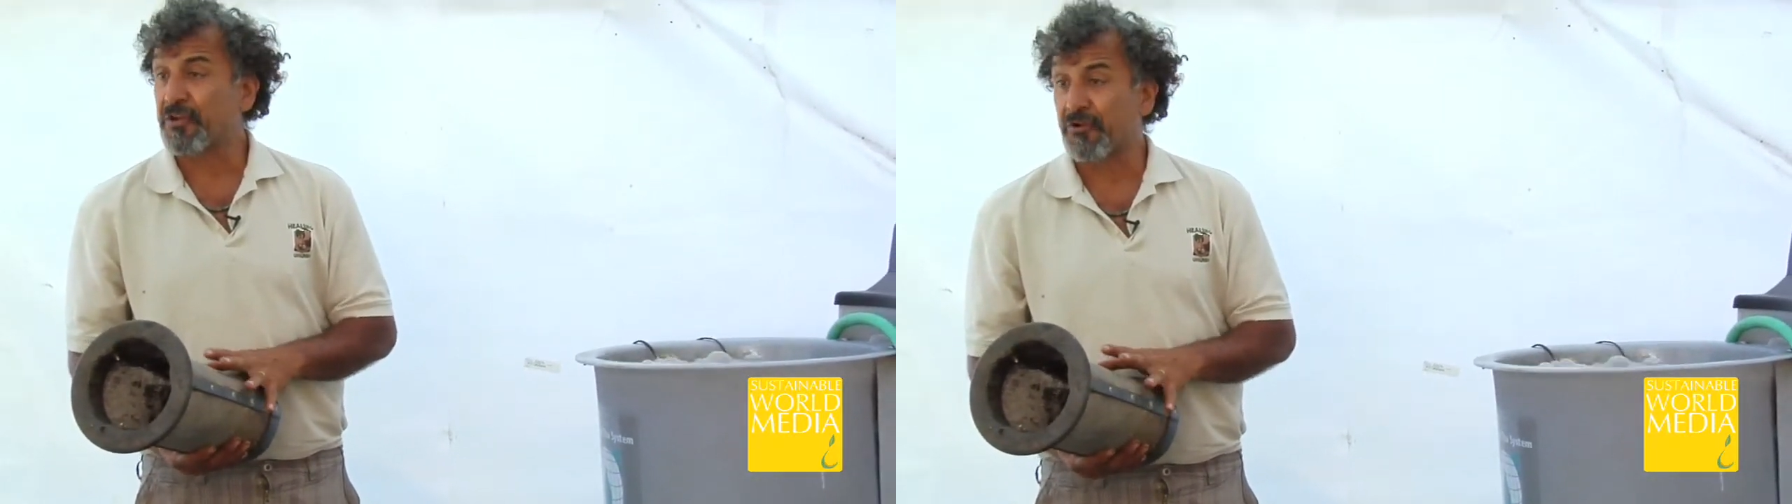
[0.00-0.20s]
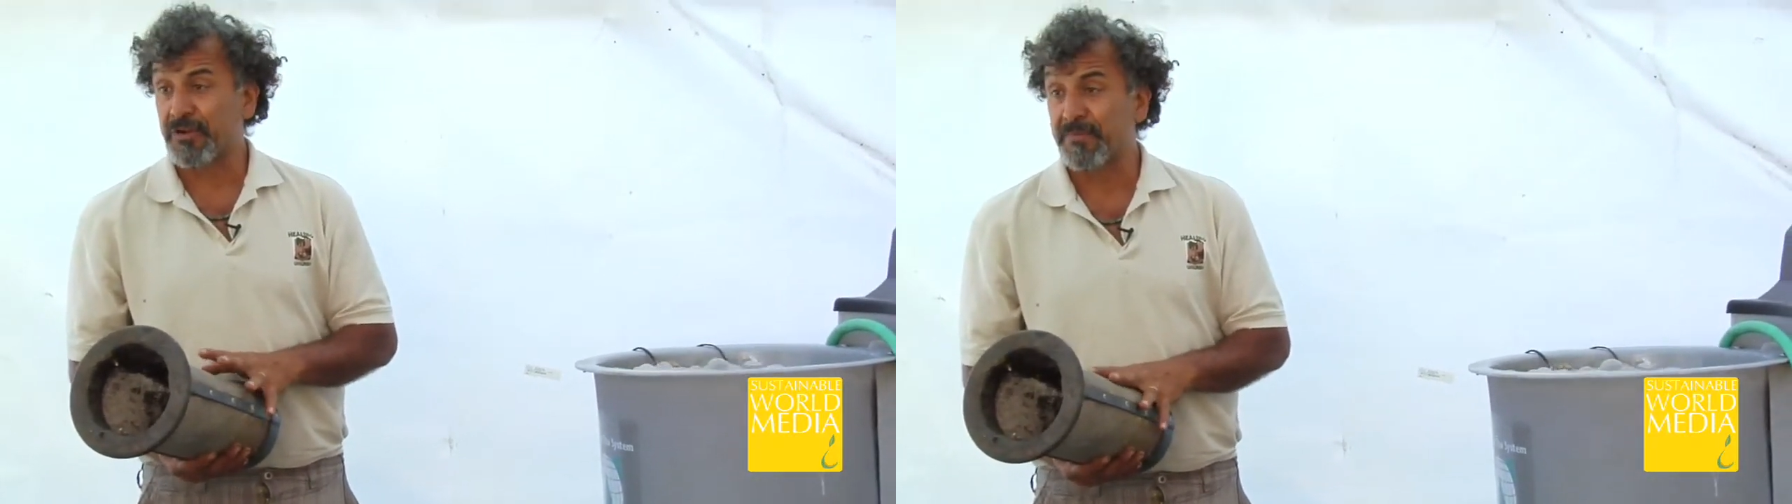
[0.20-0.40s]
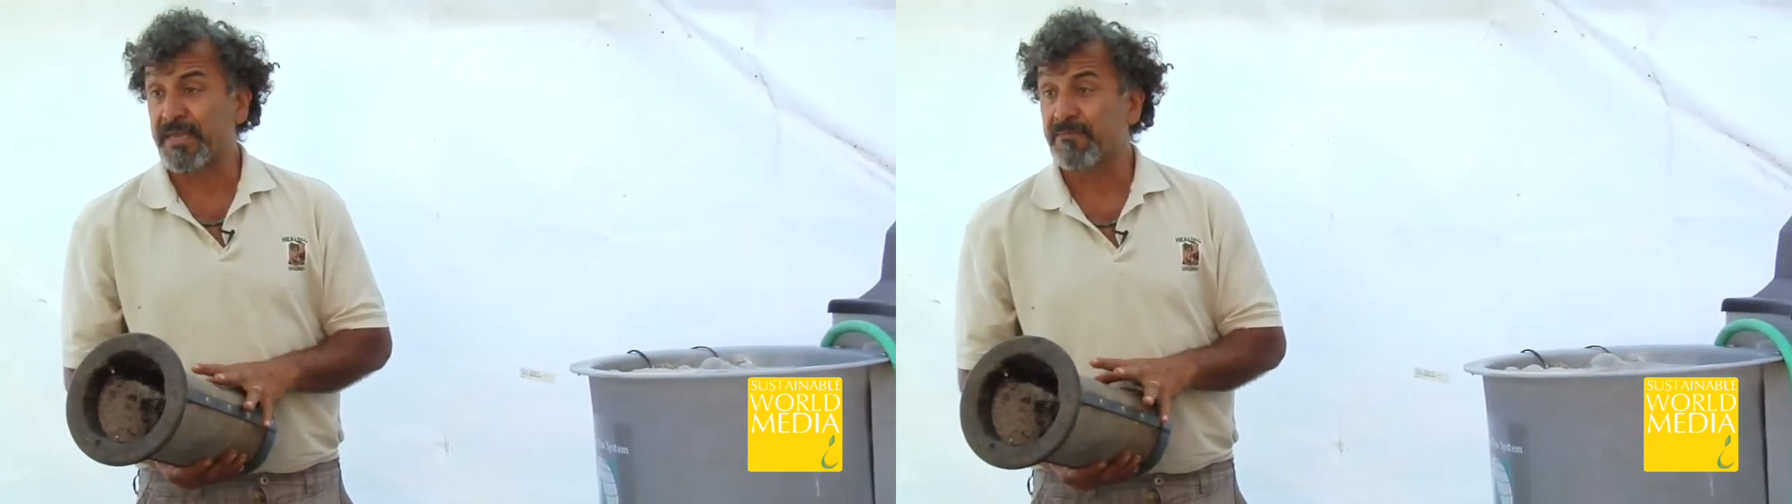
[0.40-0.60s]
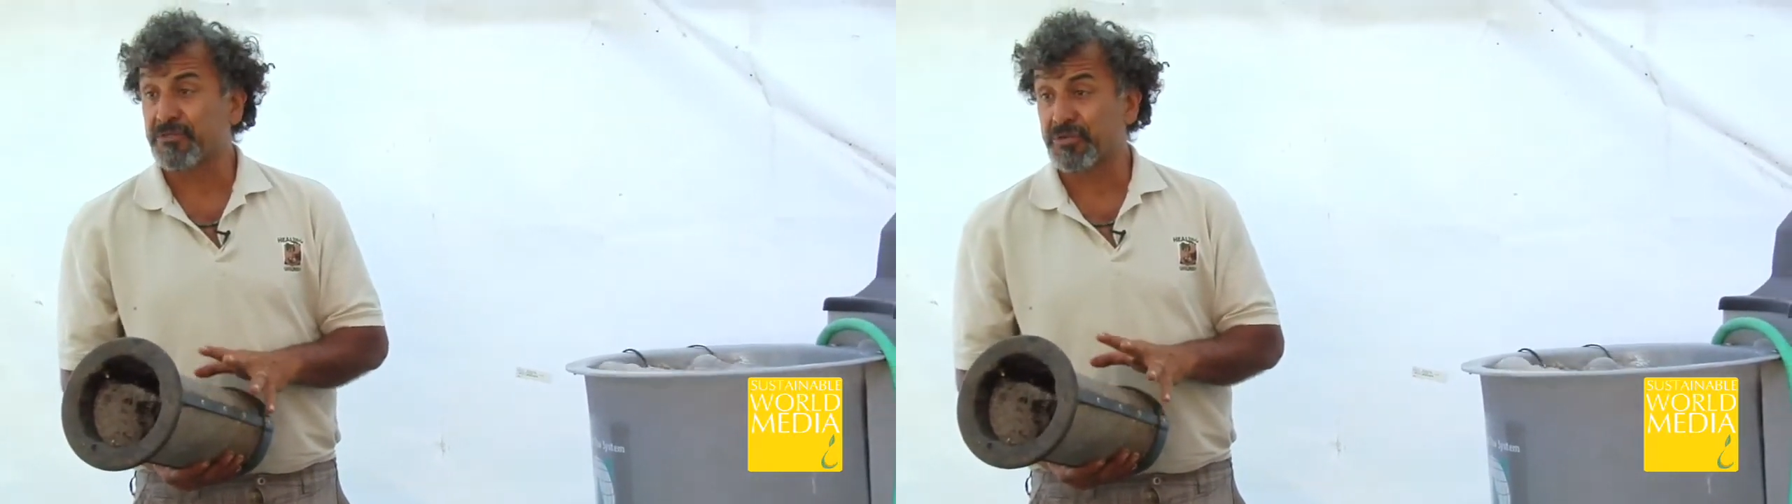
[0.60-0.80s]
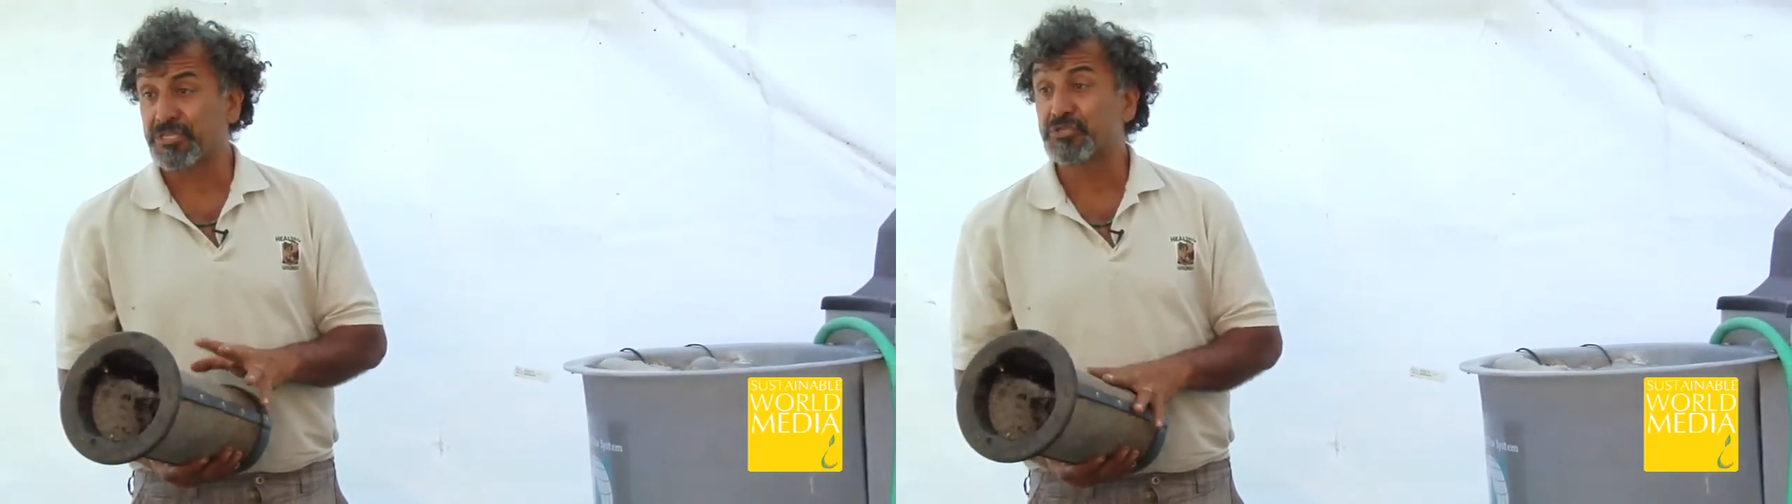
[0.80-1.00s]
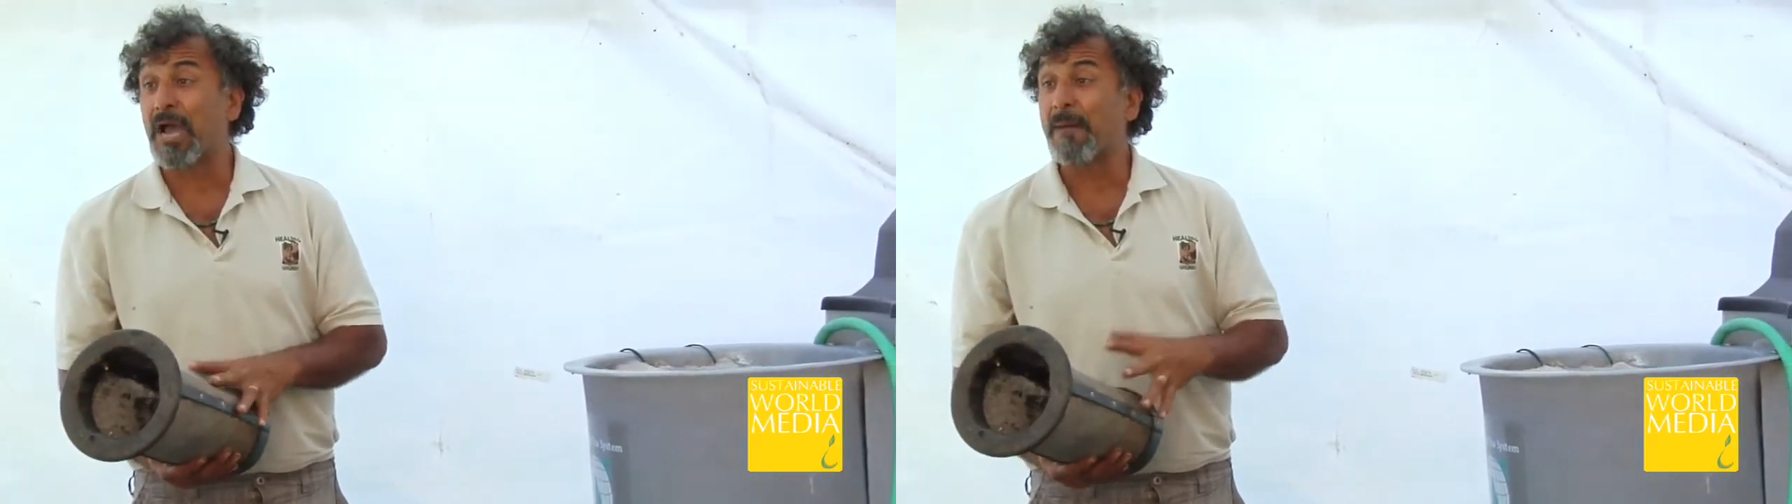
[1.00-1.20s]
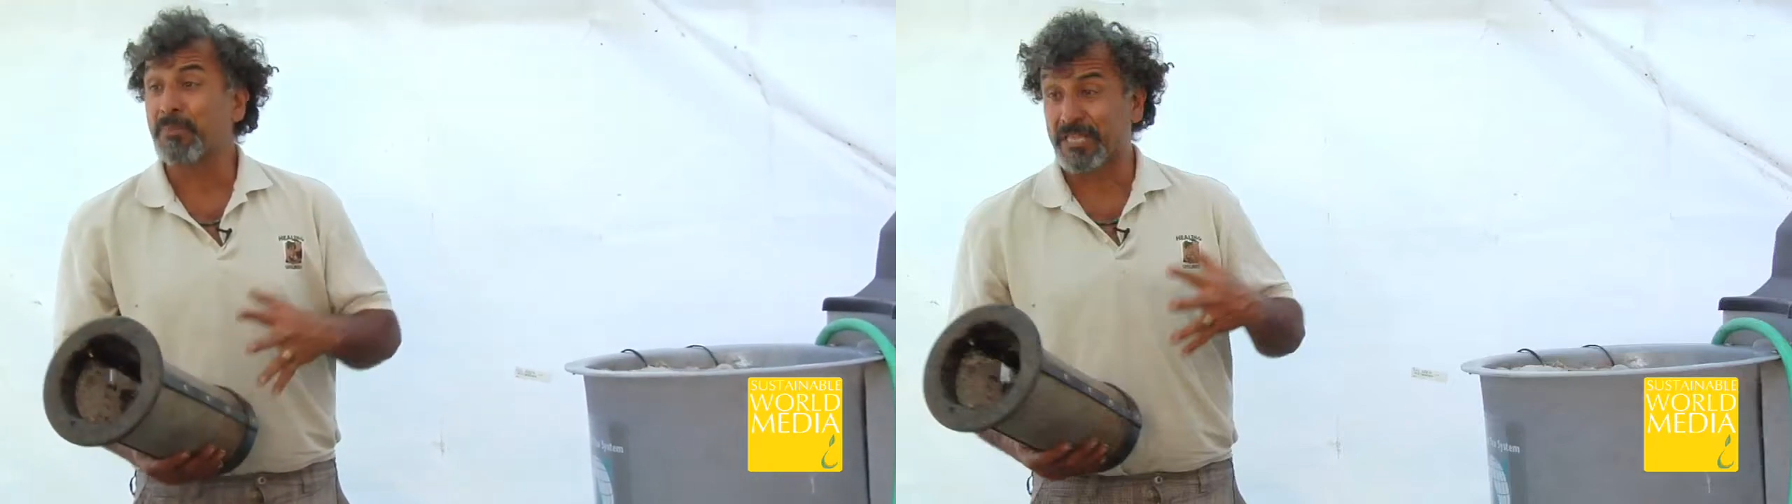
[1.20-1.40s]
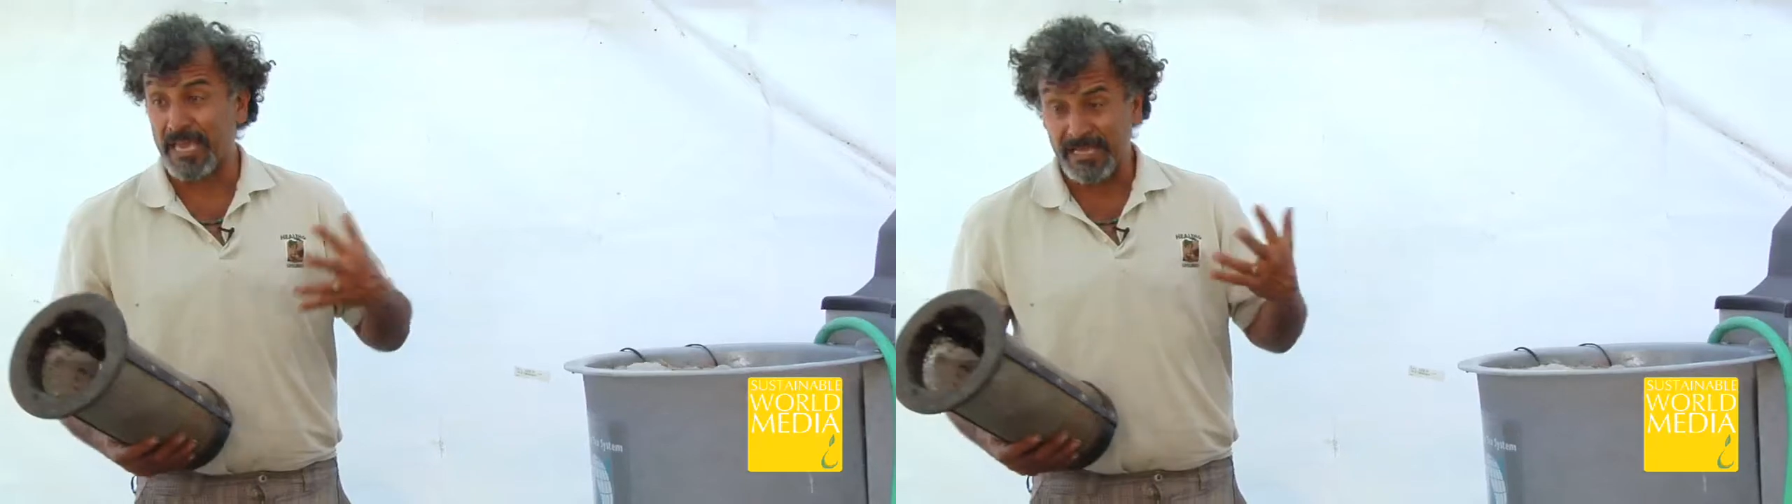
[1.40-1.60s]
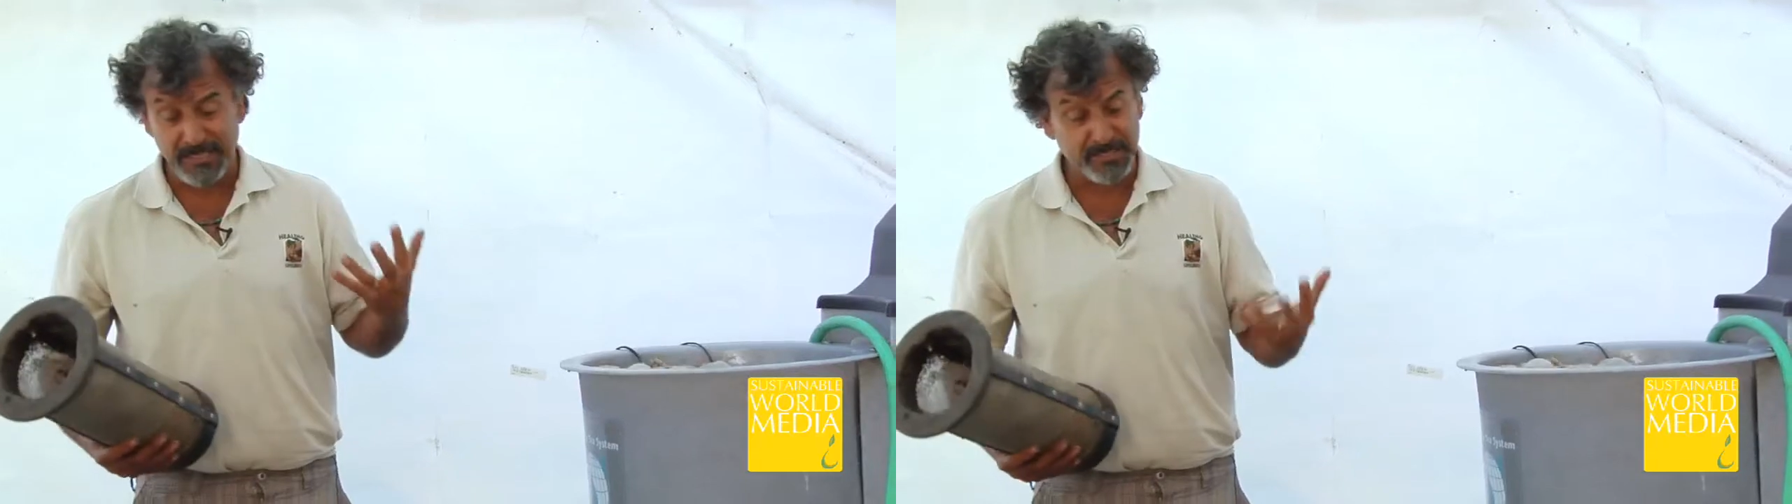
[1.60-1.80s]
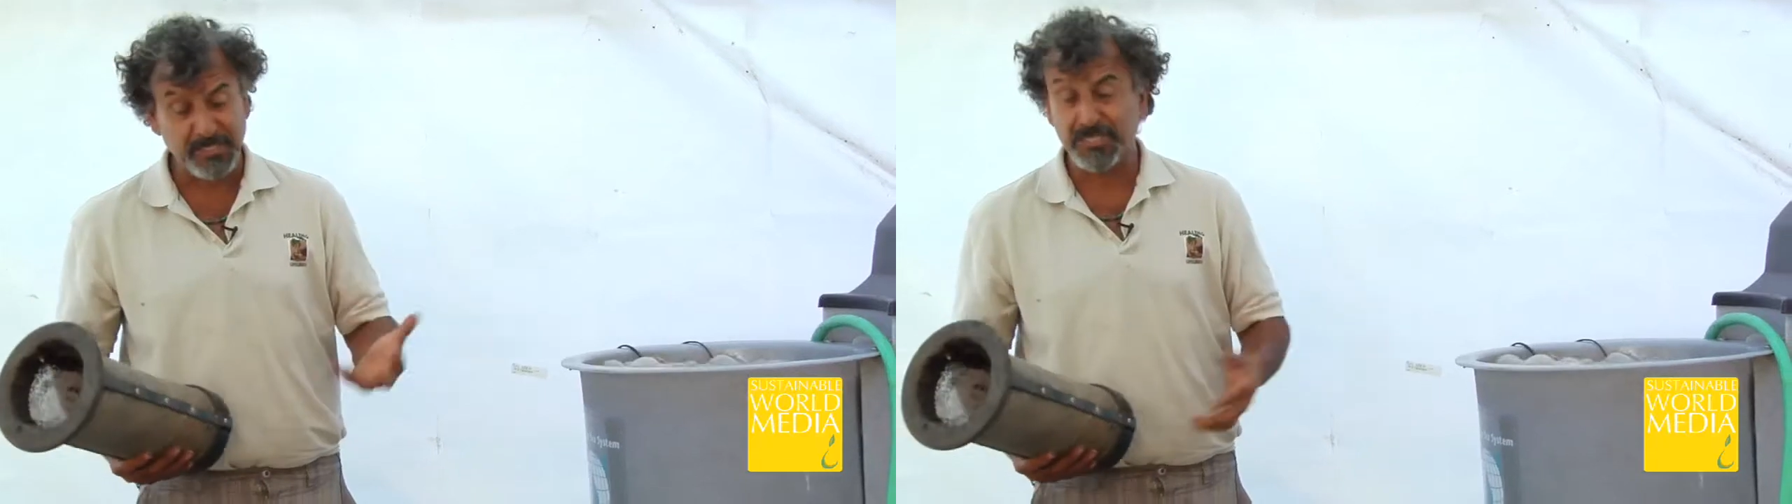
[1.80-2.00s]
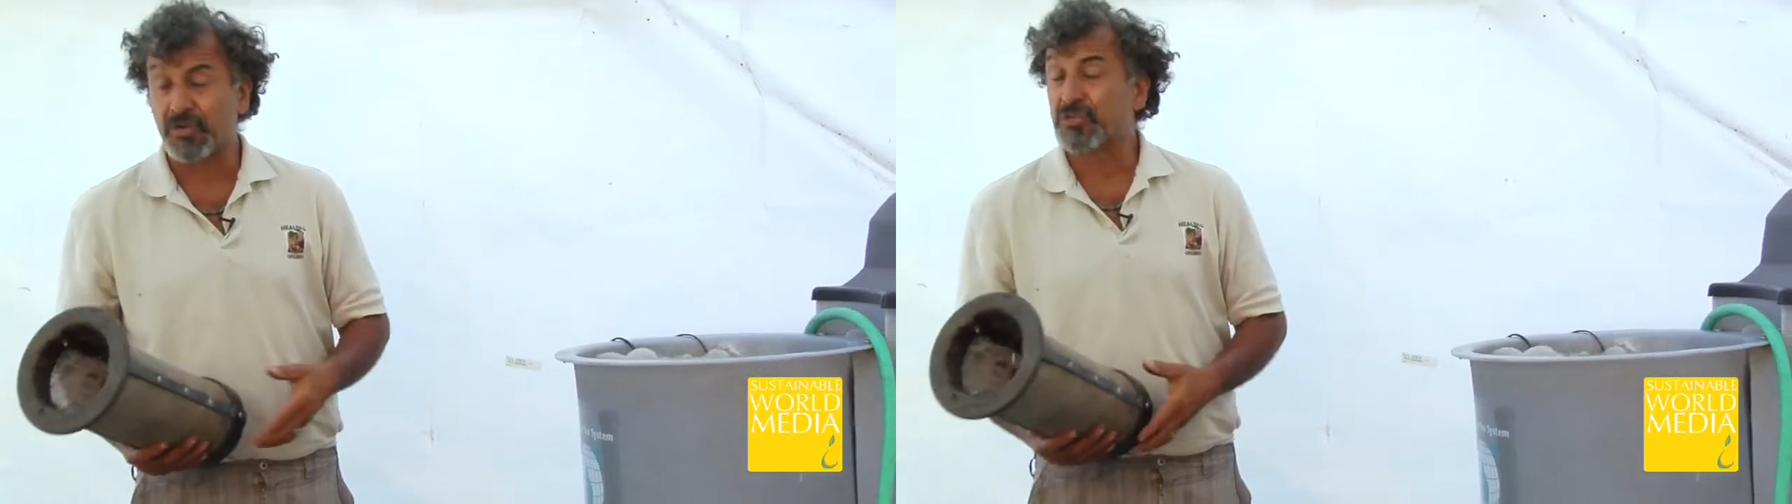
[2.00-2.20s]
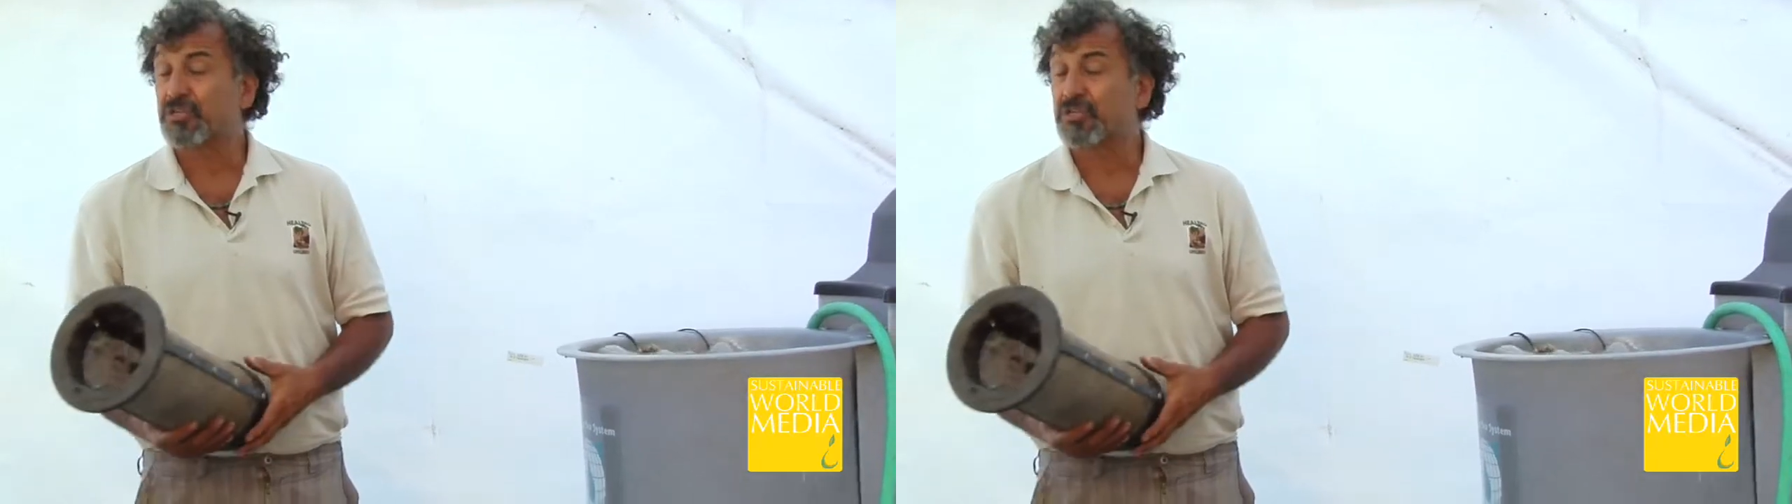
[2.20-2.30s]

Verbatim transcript: you're going to be able to extrapolate just a,